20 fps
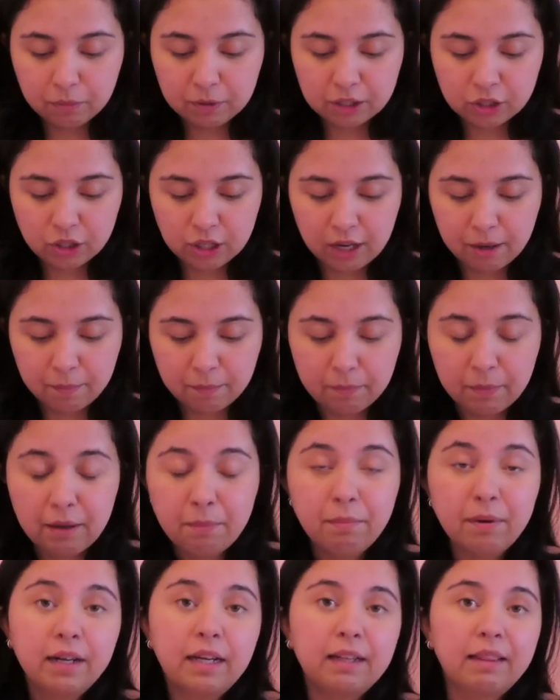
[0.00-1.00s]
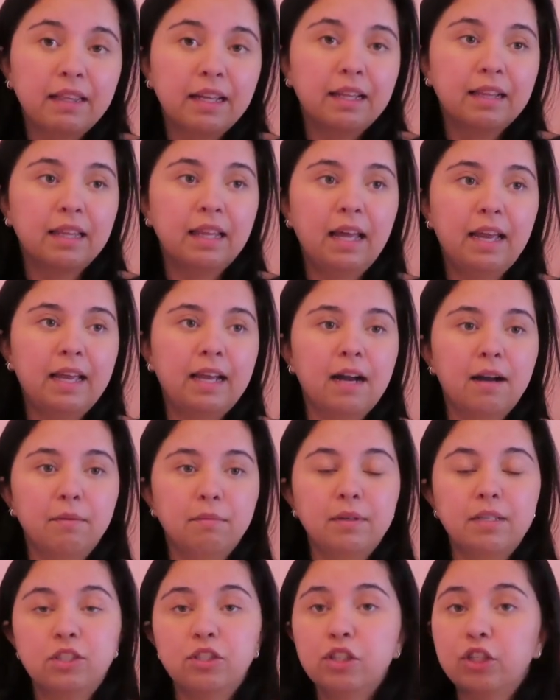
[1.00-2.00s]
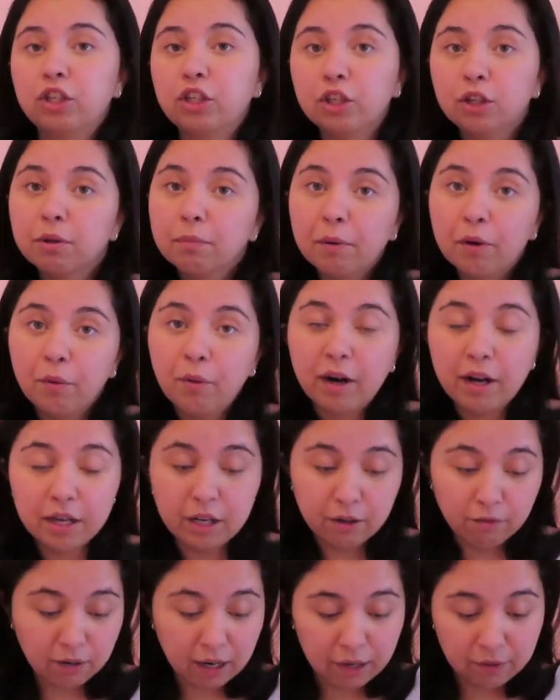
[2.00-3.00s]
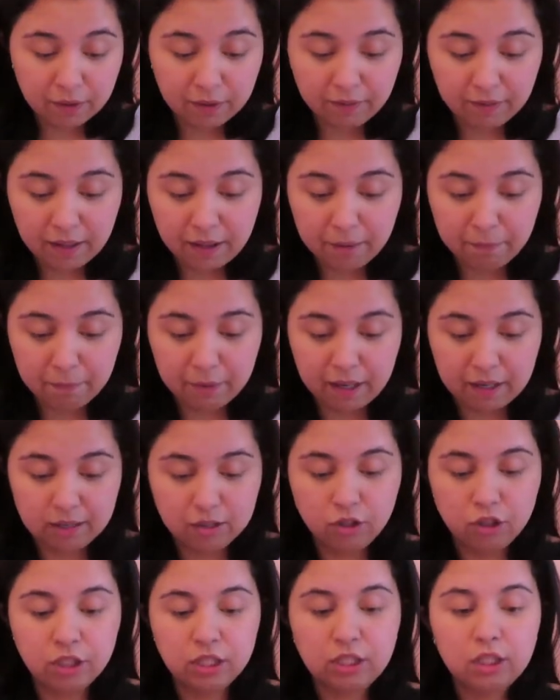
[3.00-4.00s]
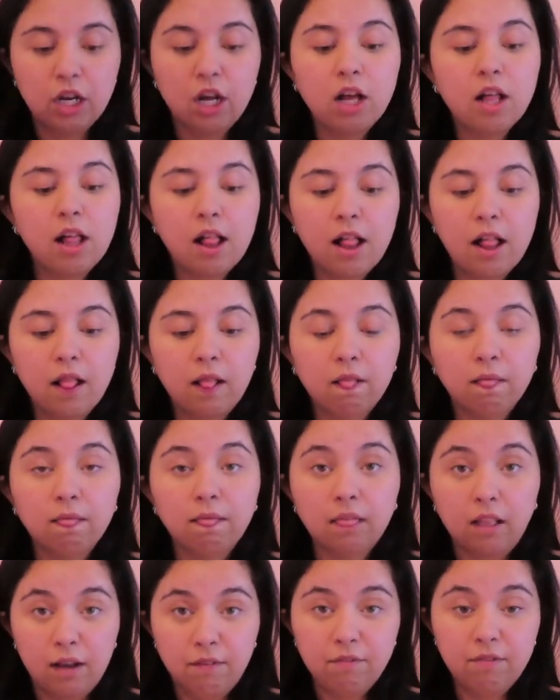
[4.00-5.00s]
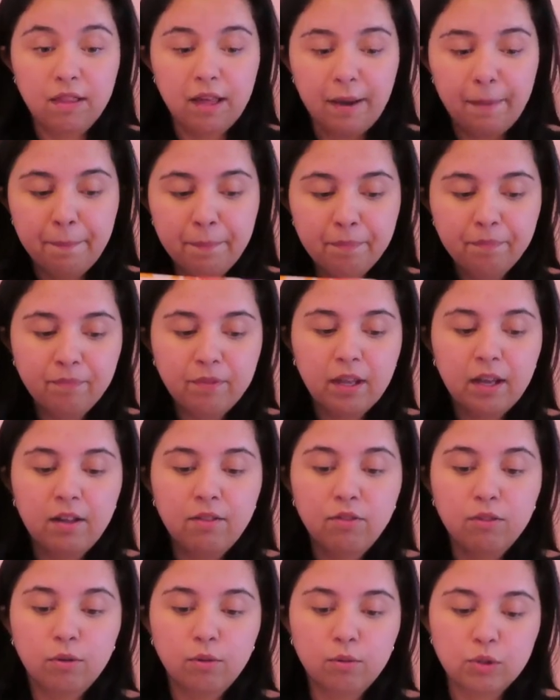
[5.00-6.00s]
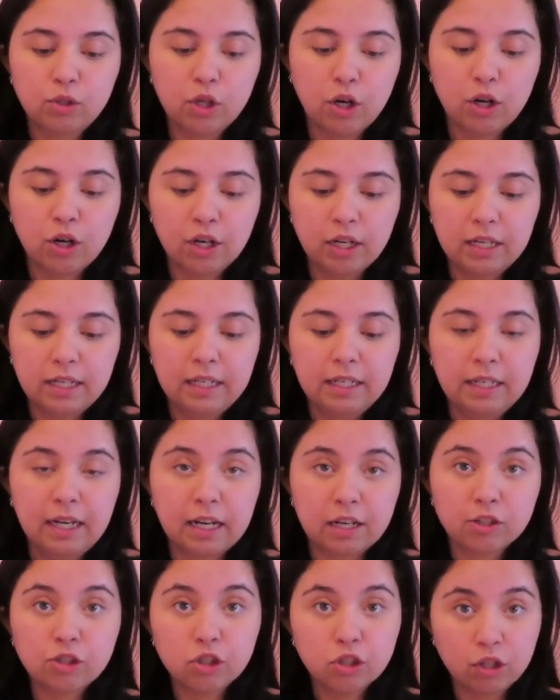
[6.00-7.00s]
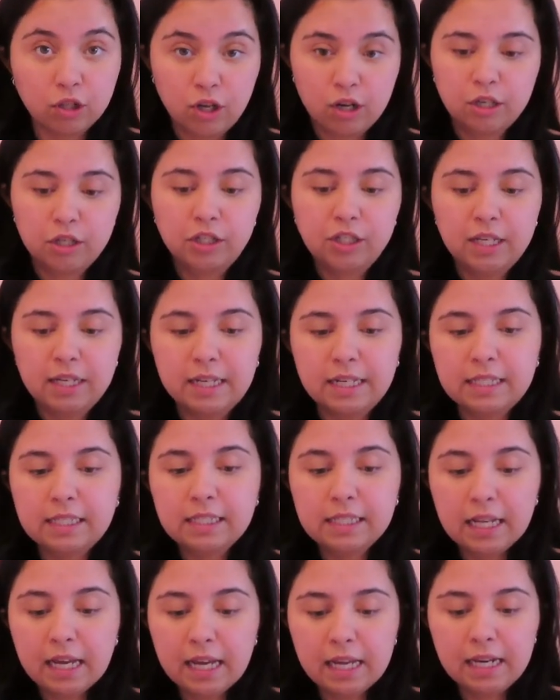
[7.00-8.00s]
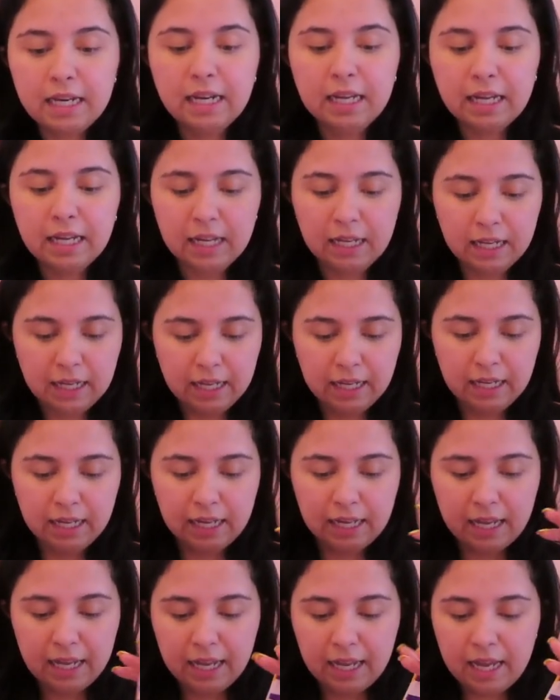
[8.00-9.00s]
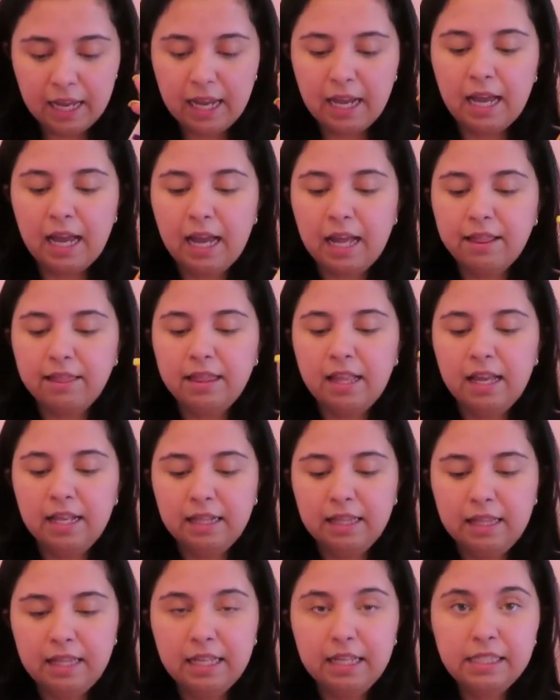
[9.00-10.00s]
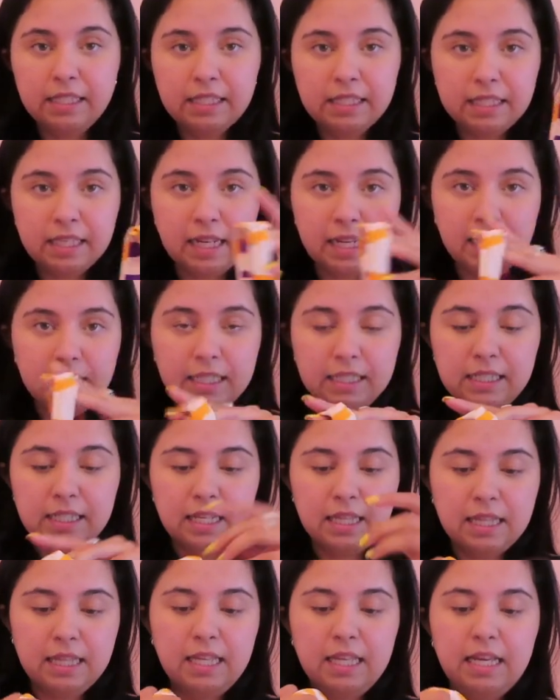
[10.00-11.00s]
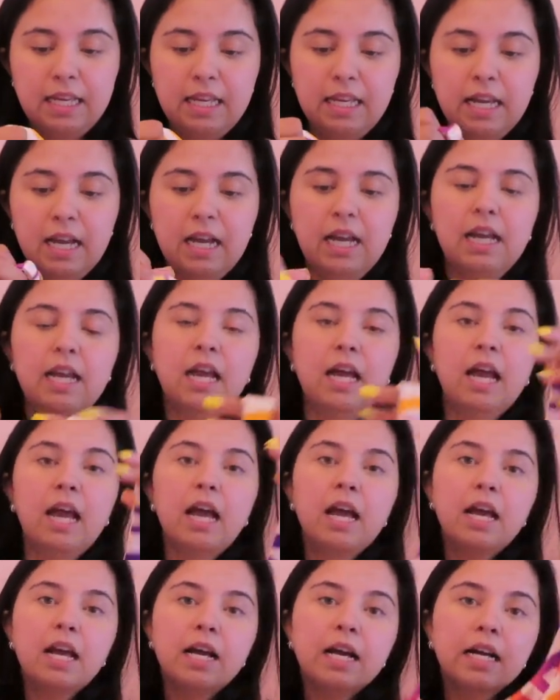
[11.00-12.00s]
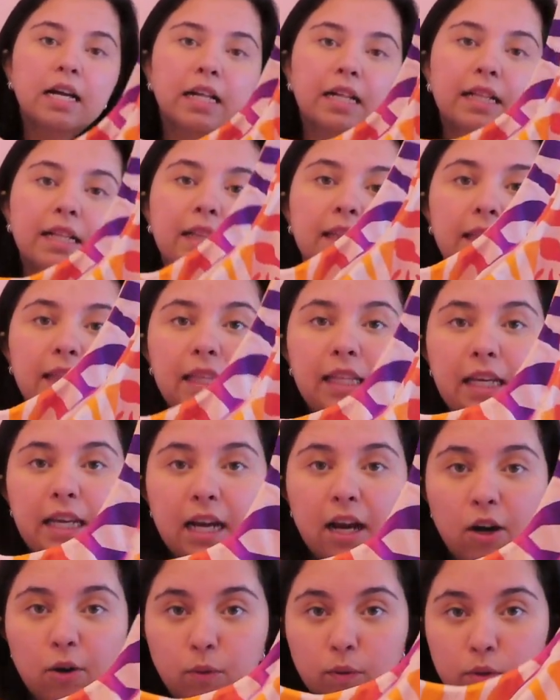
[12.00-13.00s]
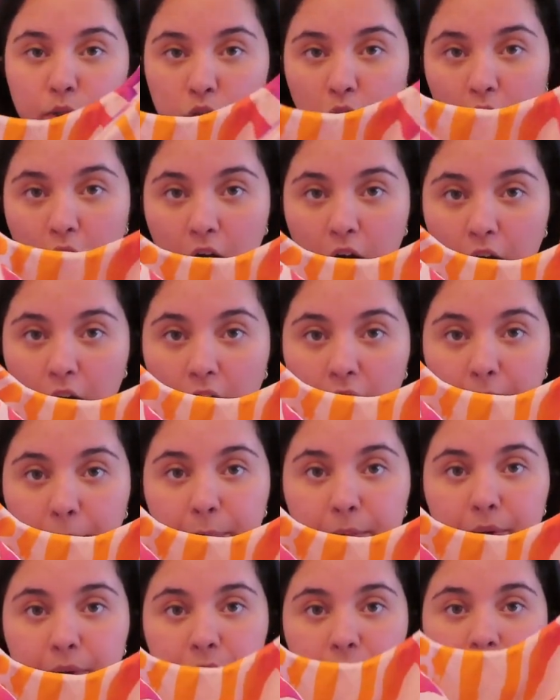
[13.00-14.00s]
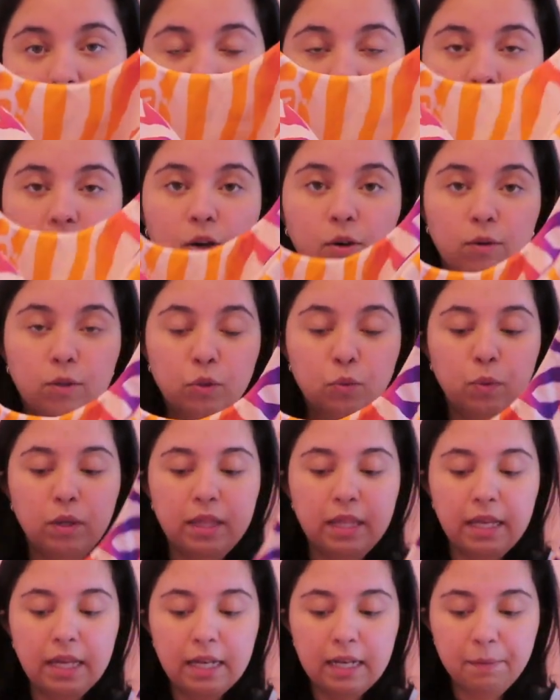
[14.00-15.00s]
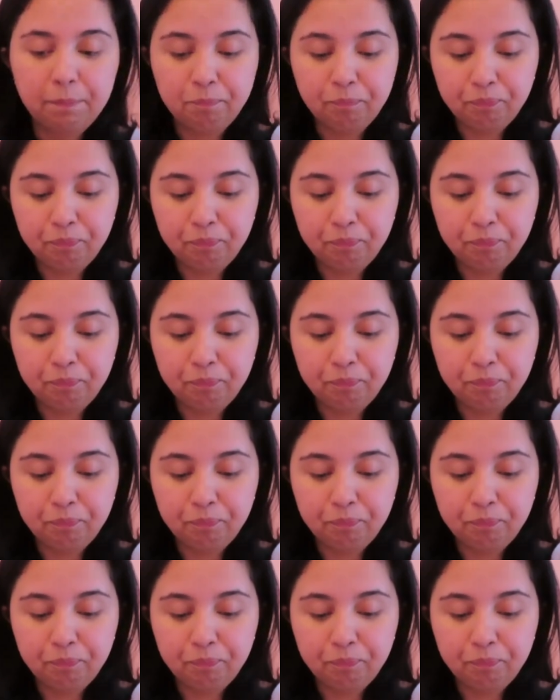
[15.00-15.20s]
much up my butt that like I'm insecure about walking around in them. I just love them. And those are in an extra large, like I said. And then this is the Cleo top that goes with it.